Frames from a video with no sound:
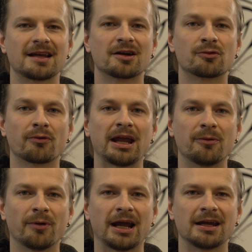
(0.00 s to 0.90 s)
a great
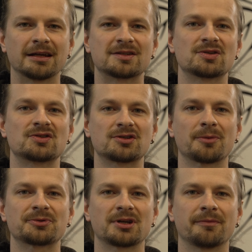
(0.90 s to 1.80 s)
way to
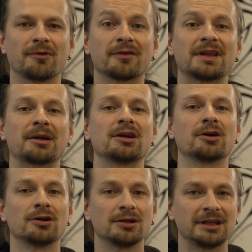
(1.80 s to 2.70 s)
stop some of that
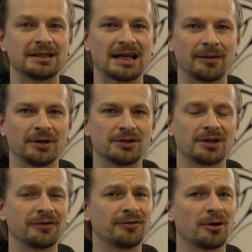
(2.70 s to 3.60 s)
early damage
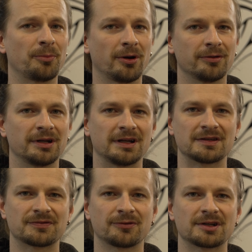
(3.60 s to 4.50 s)
if your opponent
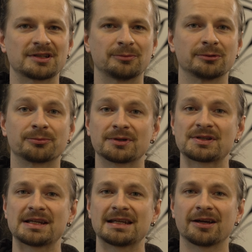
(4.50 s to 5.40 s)
is, for example,
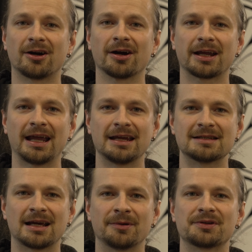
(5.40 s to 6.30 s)
presenting arcane
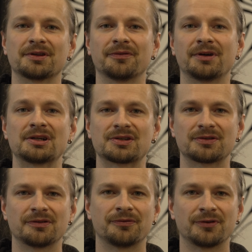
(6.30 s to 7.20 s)
damage at the very
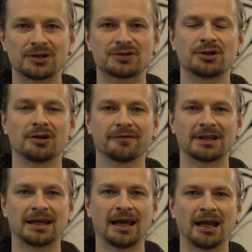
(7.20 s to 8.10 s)
first turn of
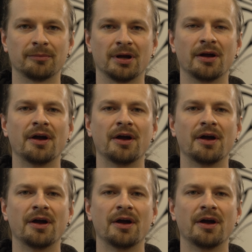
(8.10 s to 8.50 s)
the game,